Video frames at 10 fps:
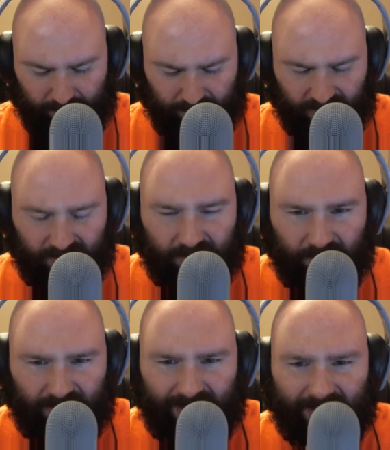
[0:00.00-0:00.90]

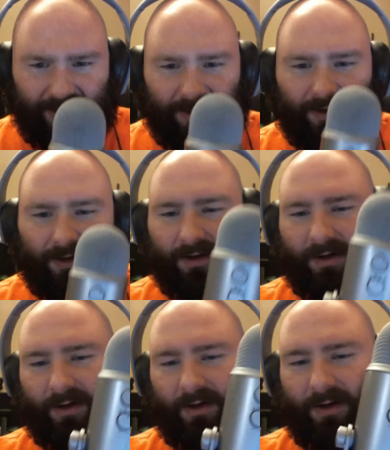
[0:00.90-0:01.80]
Blue Yeti.
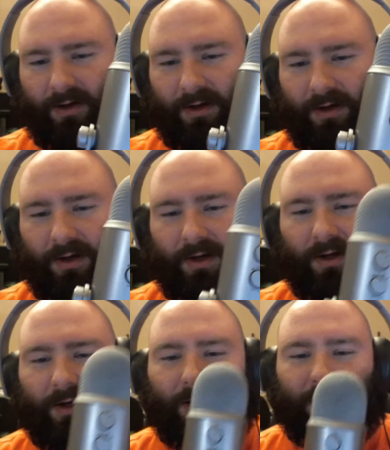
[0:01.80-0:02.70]

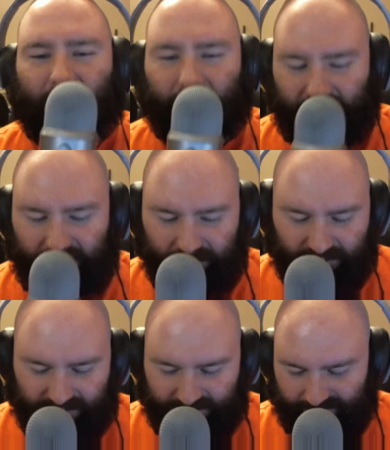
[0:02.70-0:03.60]
It
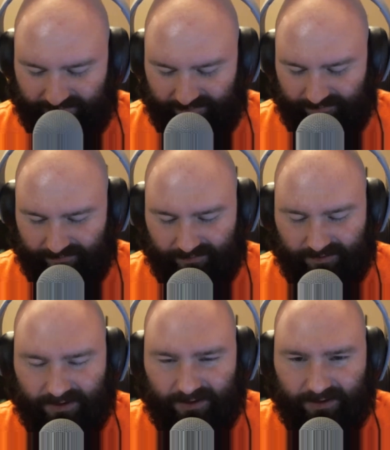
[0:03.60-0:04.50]
was
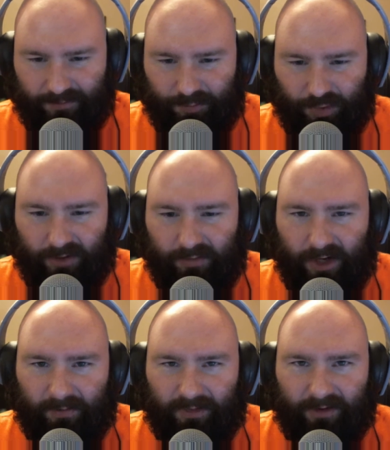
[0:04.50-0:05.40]
pretty
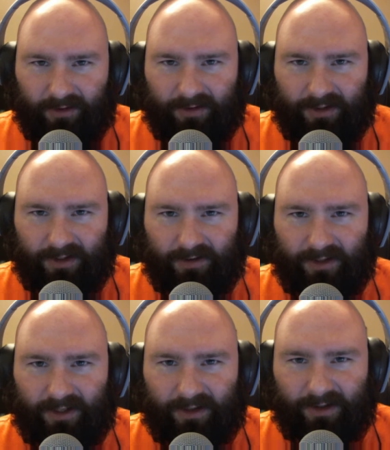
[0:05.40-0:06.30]
popular on the
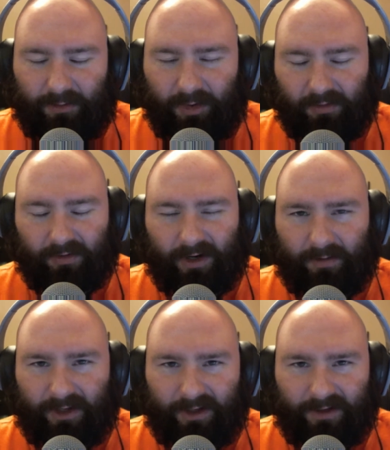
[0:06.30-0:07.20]
internet and a lot of people
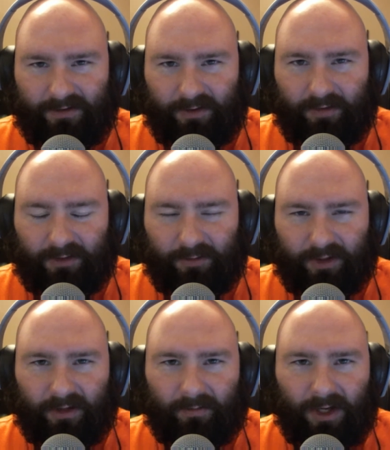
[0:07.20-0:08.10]
recommended it, so I picked
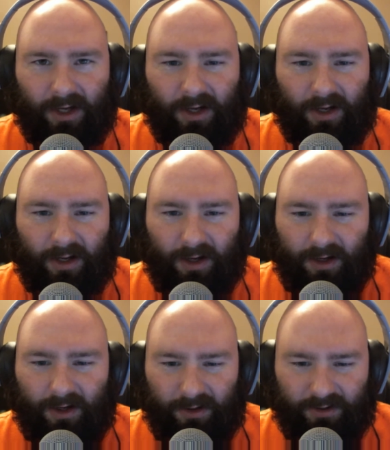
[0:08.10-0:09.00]
one up.
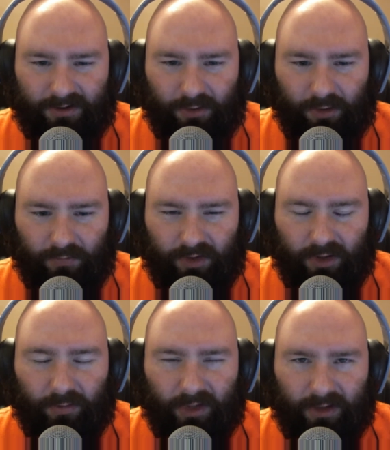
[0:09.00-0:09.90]
So hopefully
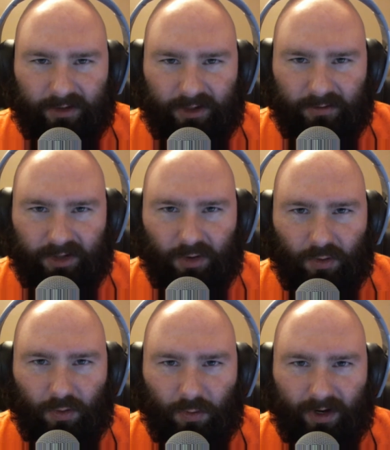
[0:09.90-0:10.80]
you'll be able to hear me
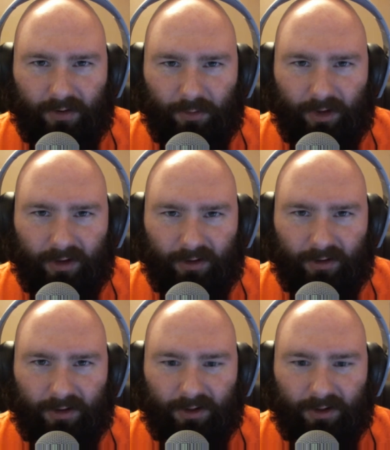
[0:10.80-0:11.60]
quite well.